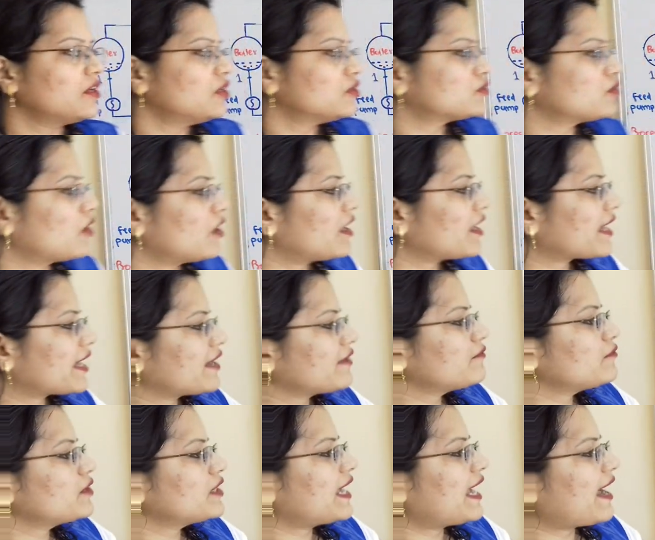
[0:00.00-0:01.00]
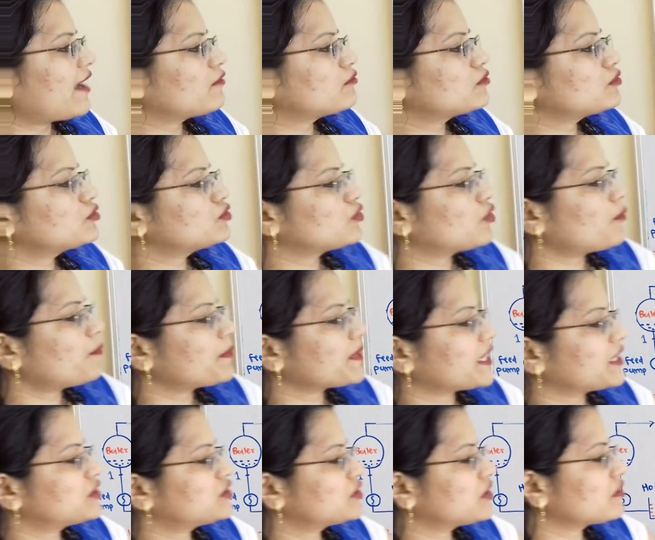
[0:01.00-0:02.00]
So again we have to show
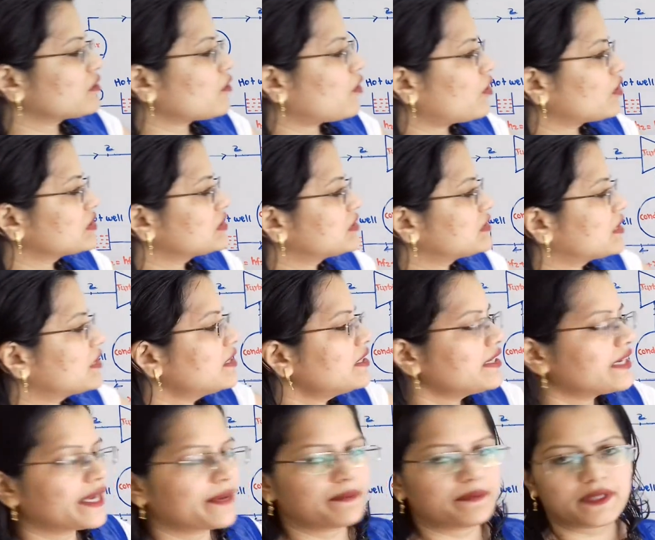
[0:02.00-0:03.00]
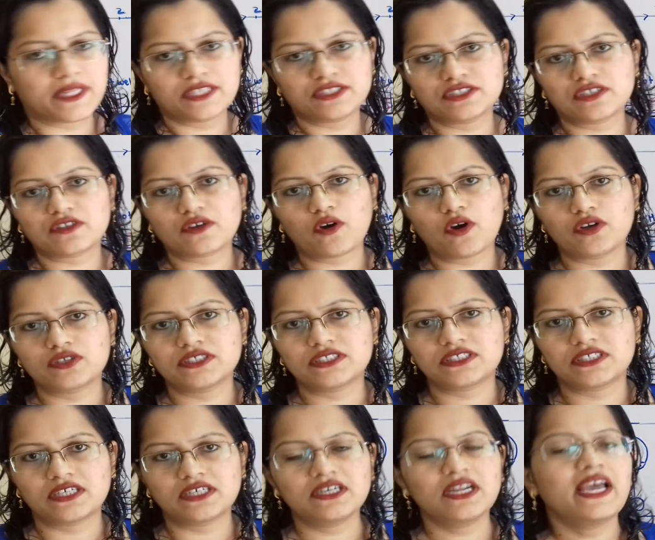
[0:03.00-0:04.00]
pressure constant, temperature
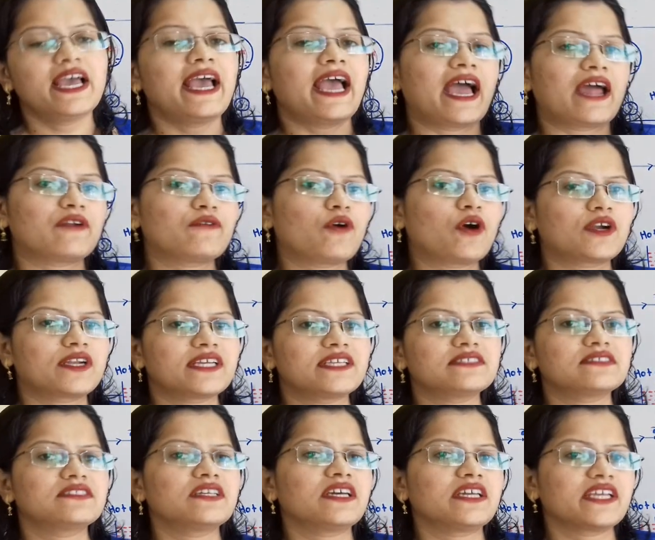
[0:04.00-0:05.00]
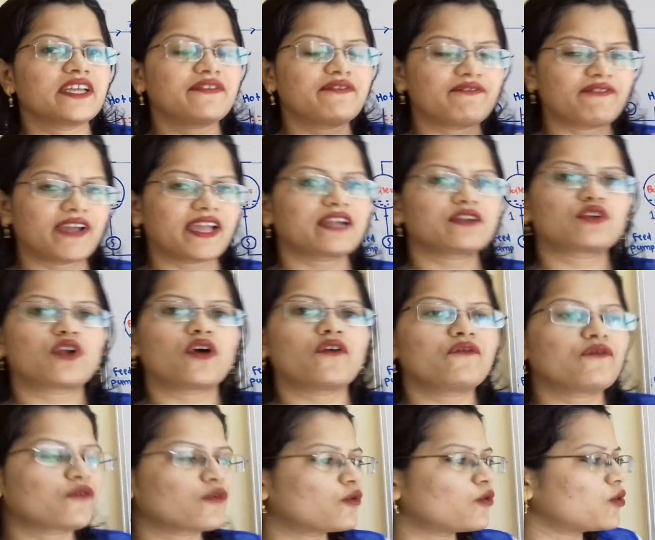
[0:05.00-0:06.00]
constant, and what is the effect
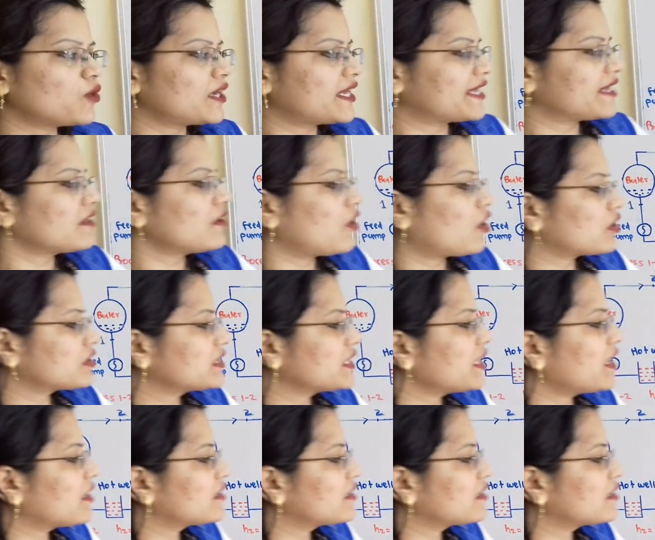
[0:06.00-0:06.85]
of cooling on the